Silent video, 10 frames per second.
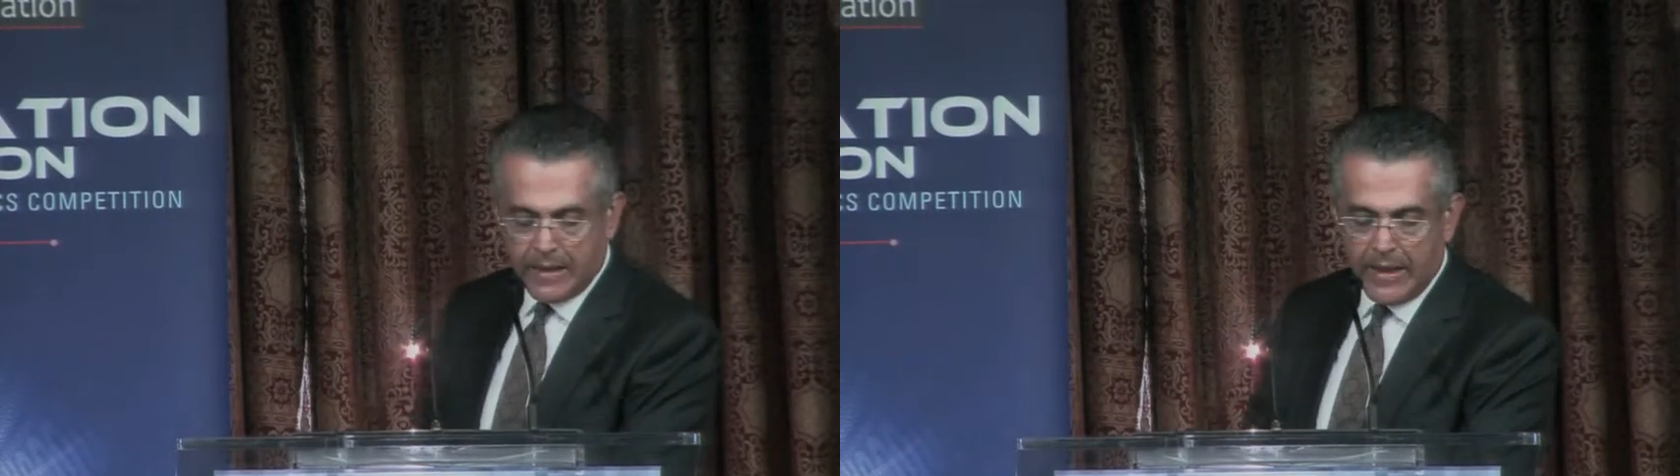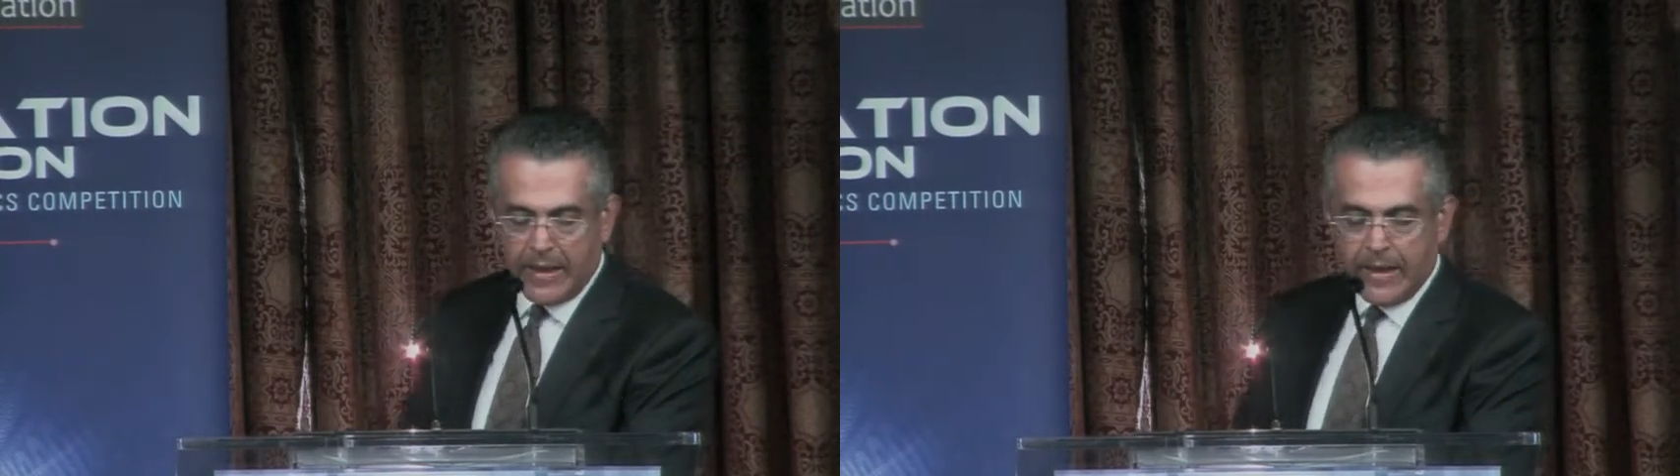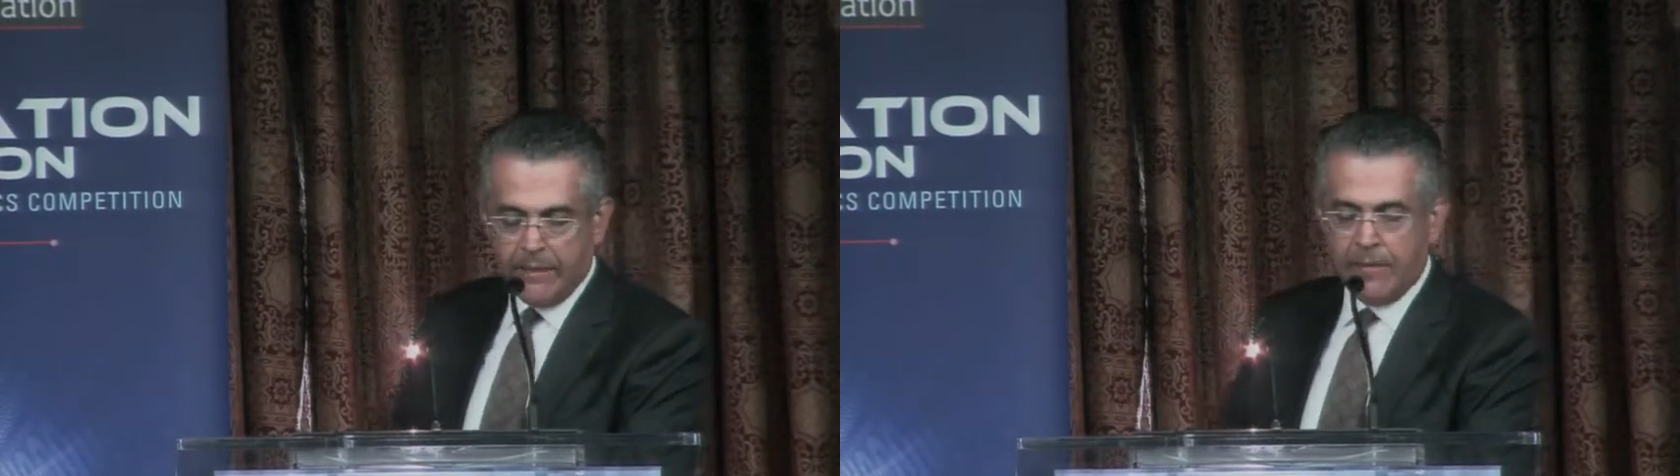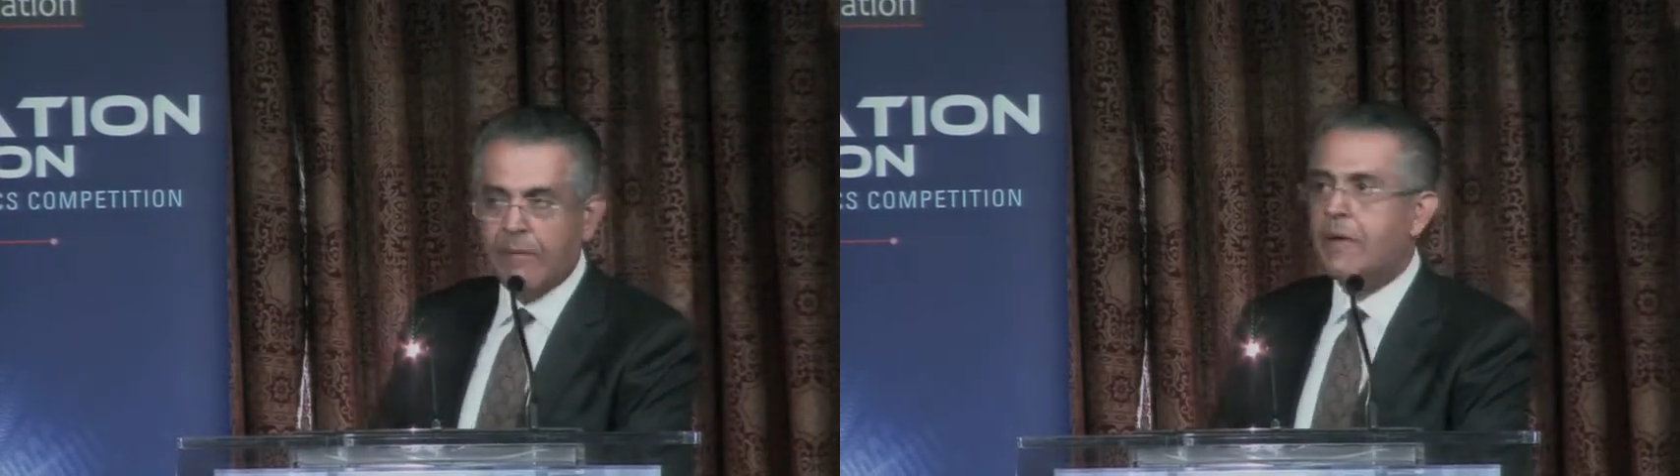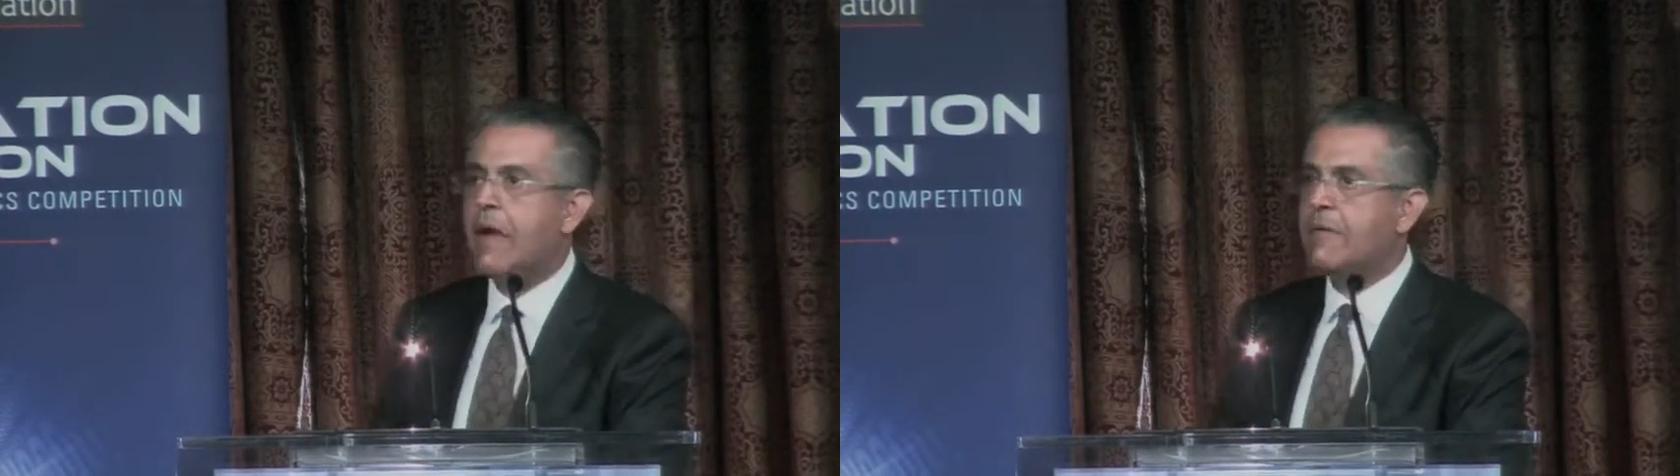and
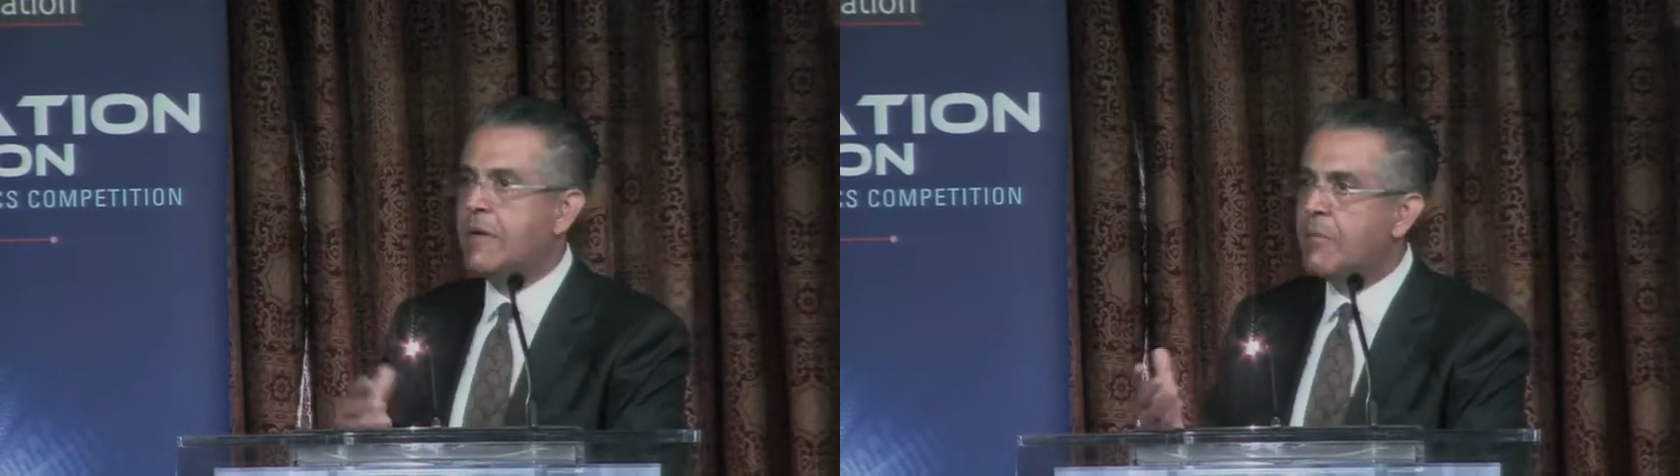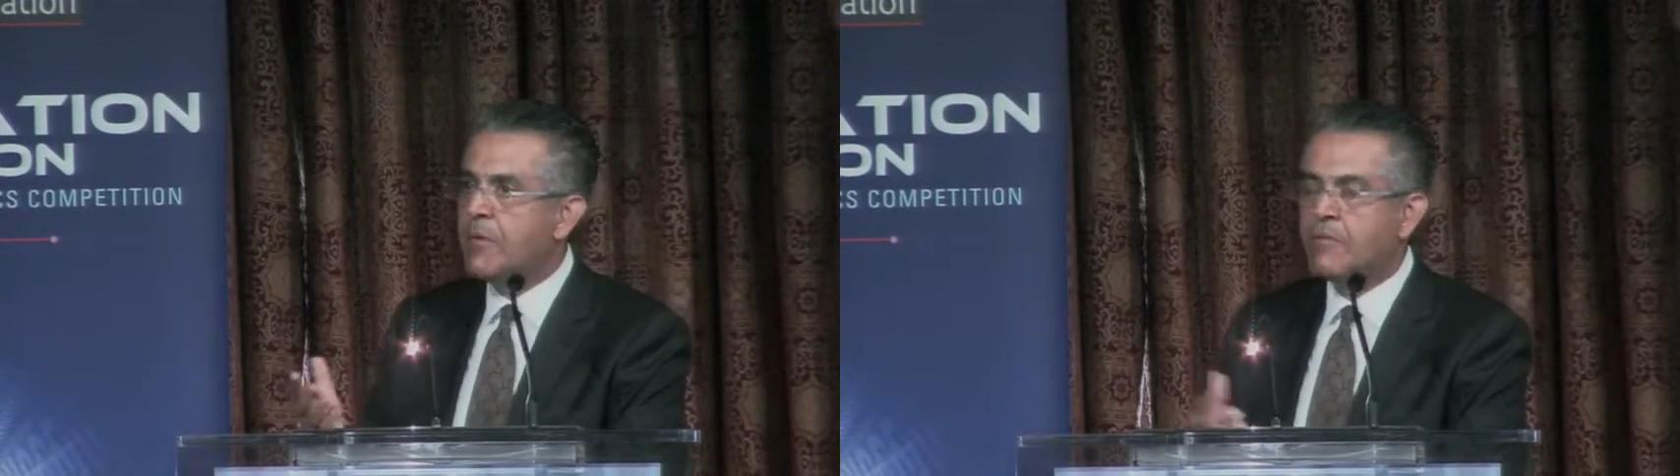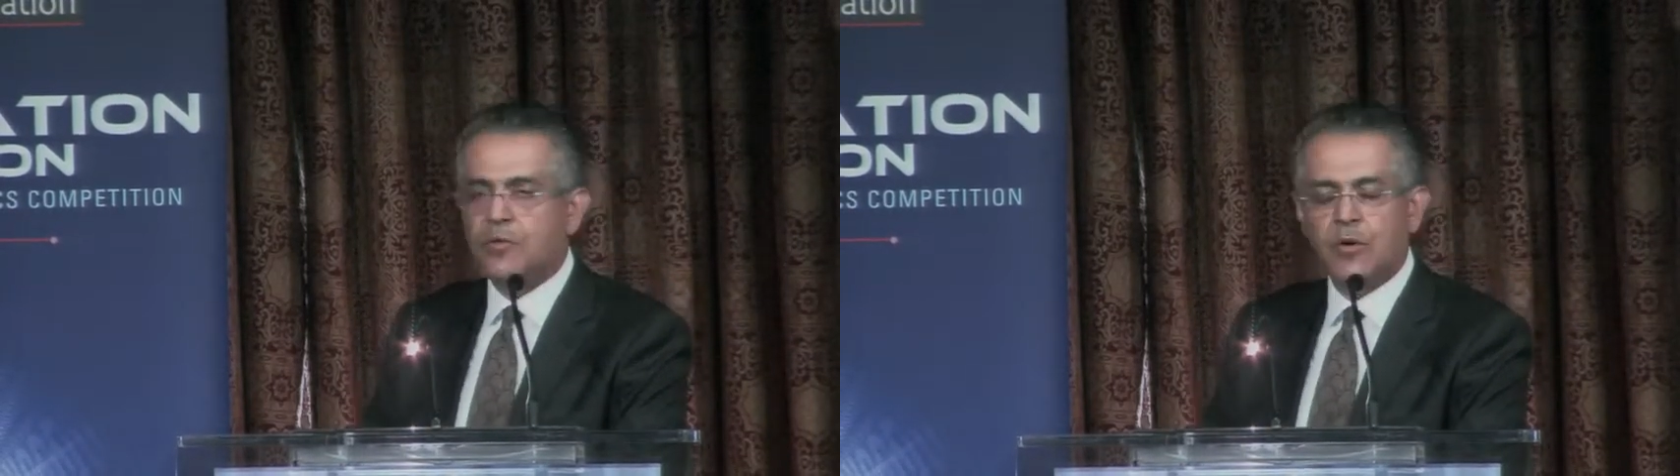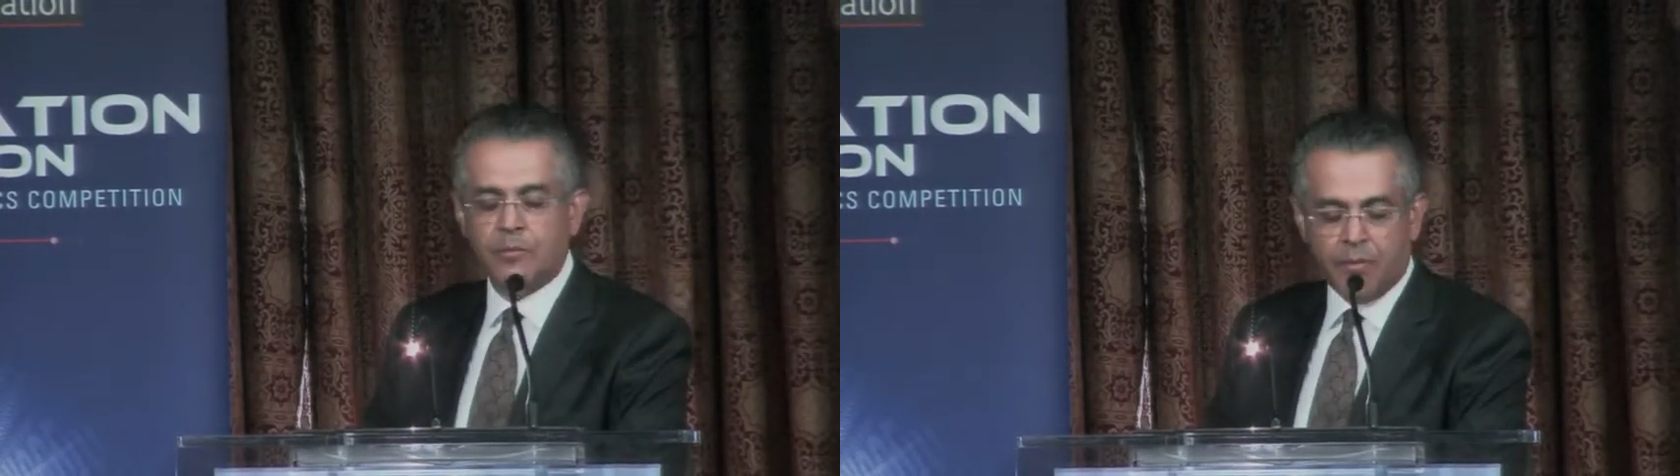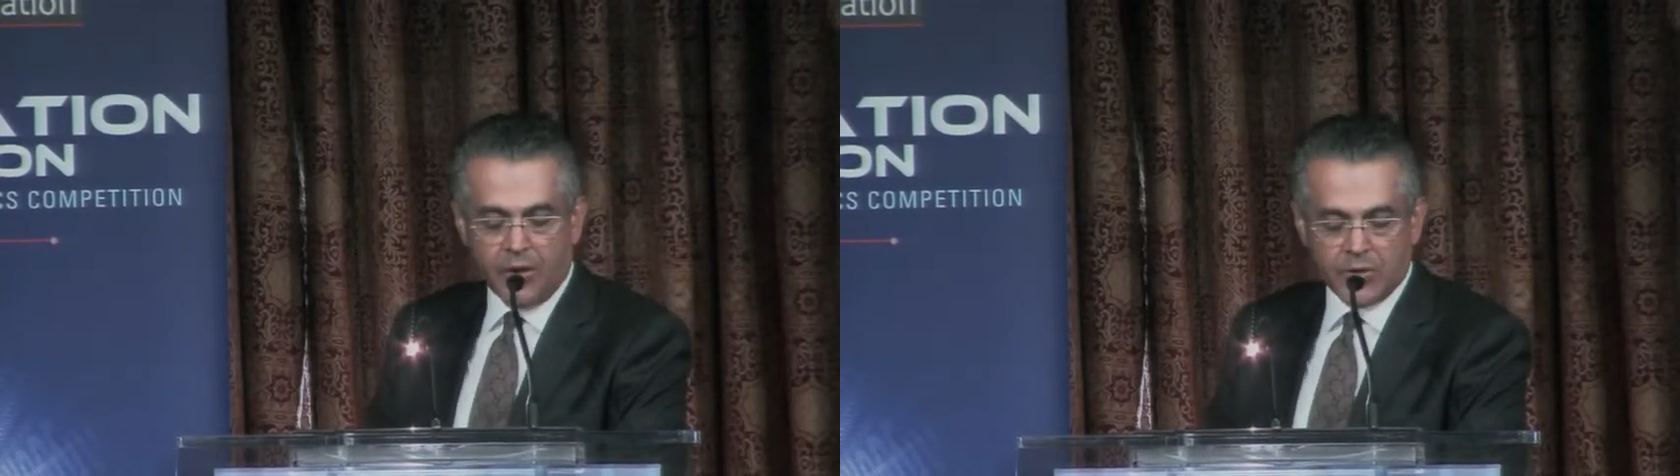we have a number of joint
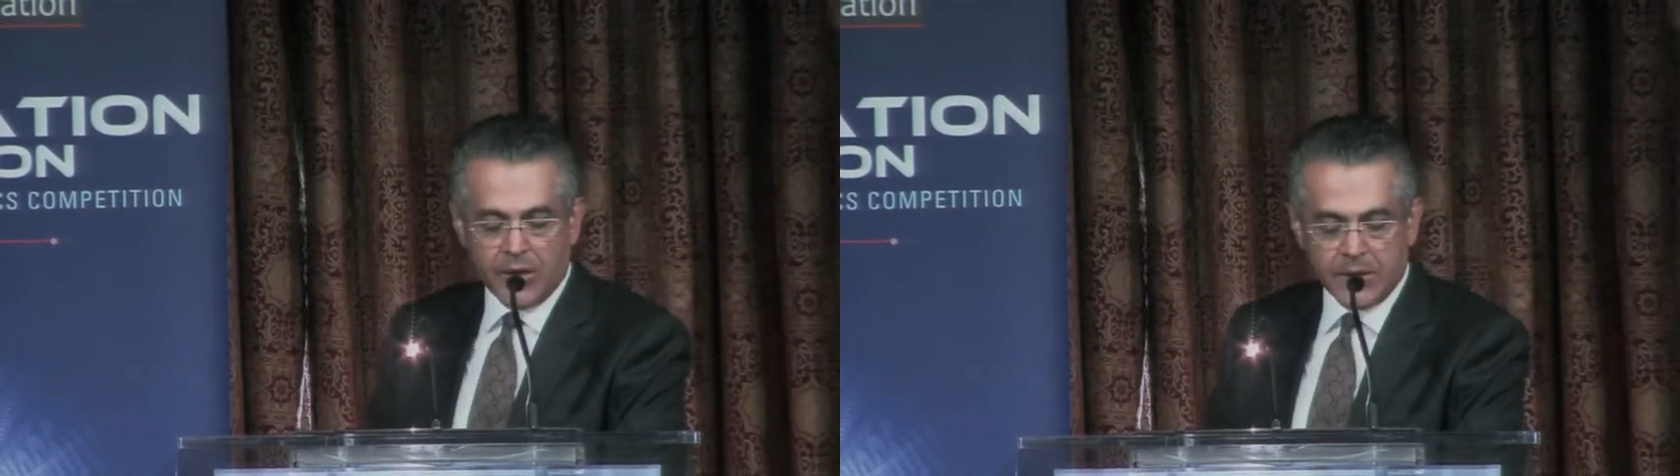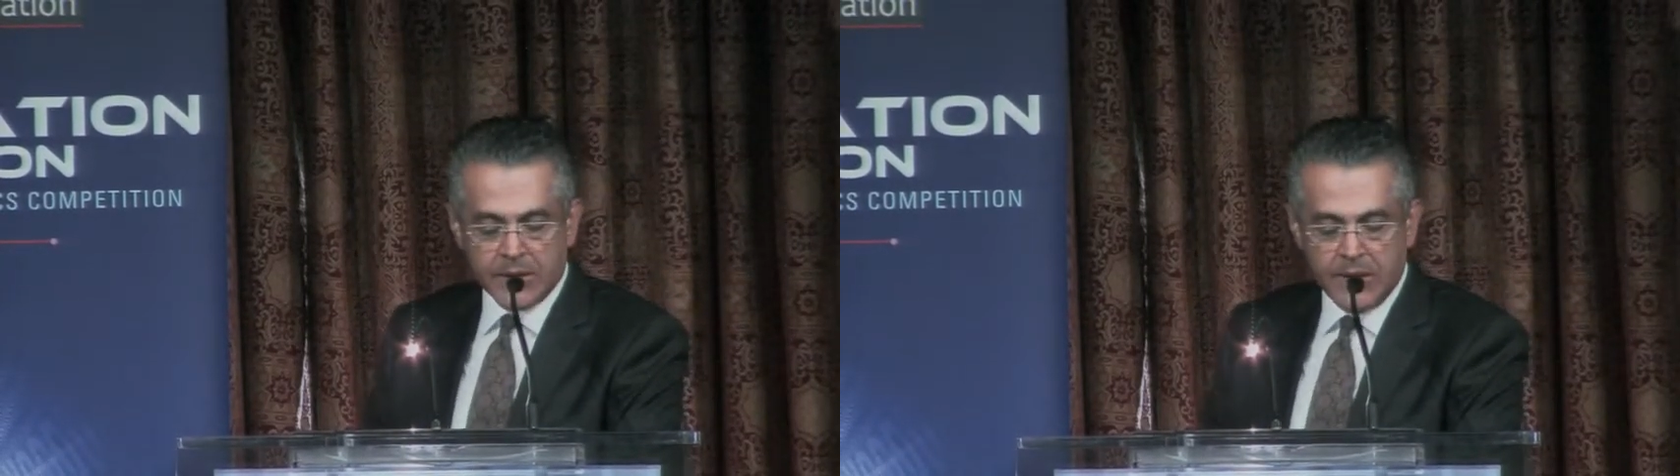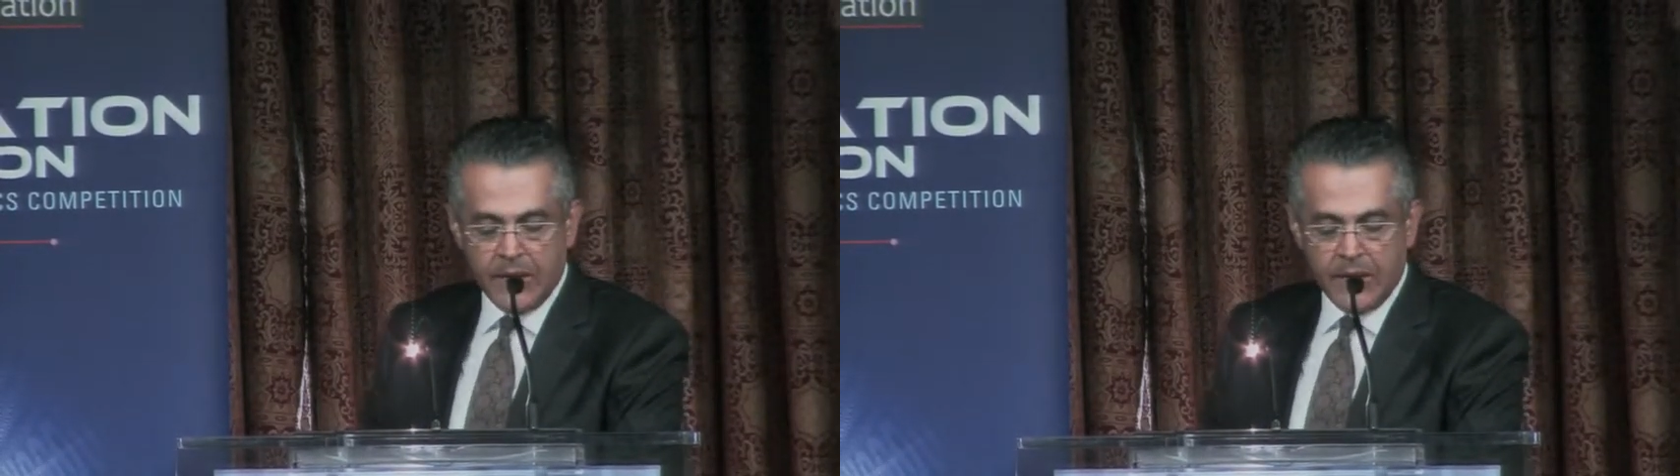projects.